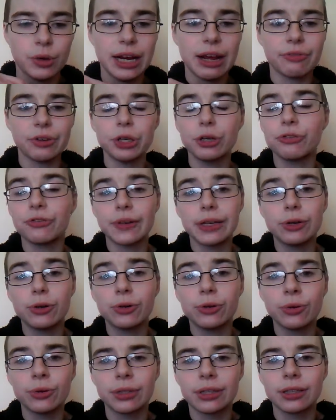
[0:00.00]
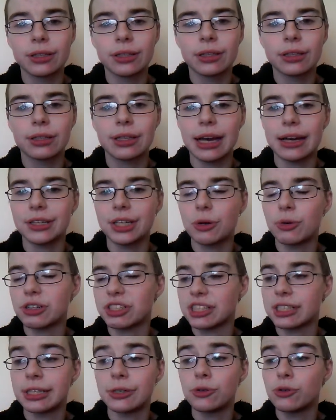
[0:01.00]
Whenever you feel that you
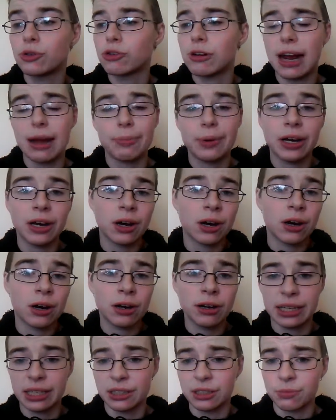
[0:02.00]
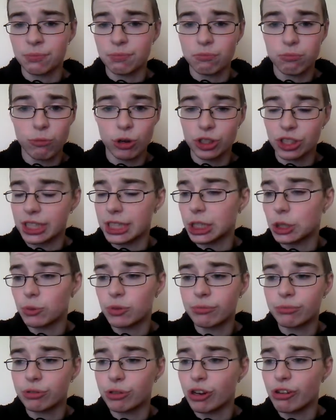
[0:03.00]
are still crap at art and wanting
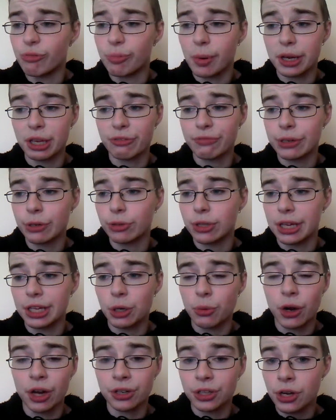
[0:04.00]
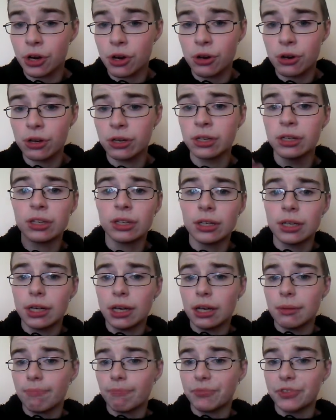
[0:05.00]
to improve but you feel that you are not,
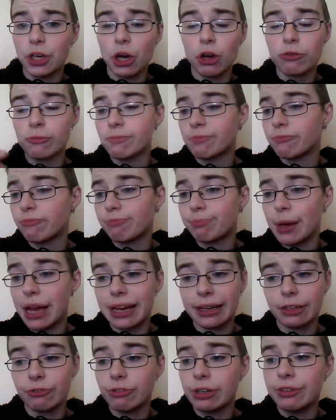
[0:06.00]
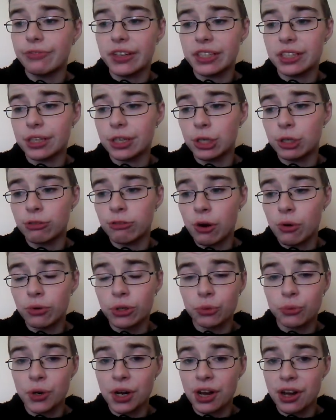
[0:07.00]
go back and revisit your
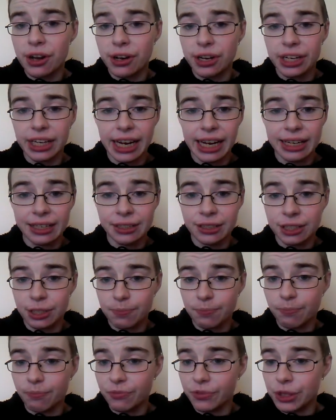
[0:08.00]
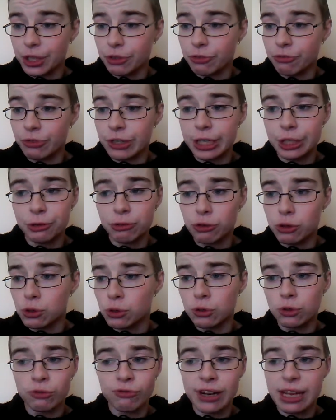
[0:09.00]
older work and redraw
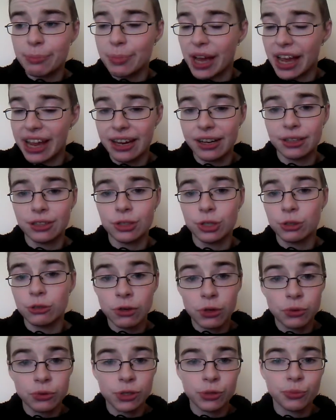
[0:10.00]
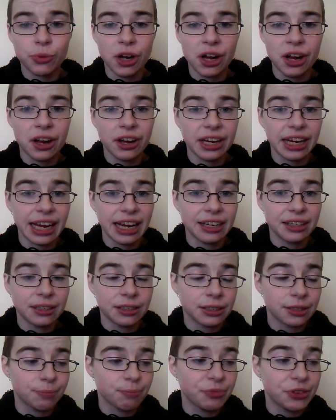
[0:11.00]
or repaint your older work,
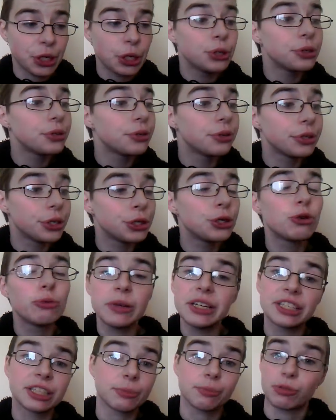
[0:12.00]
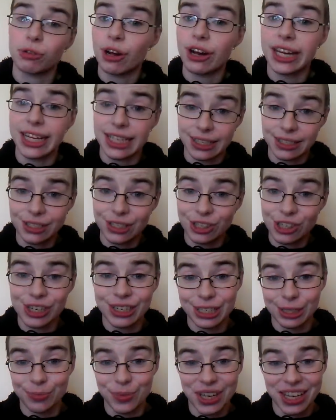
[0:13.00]
and you'll be surprised,
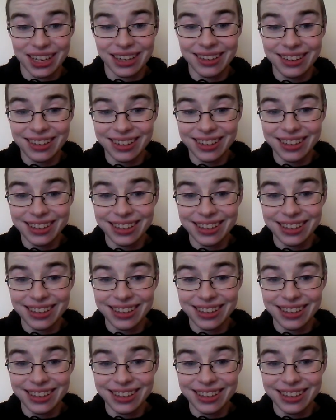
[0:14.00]
trust me.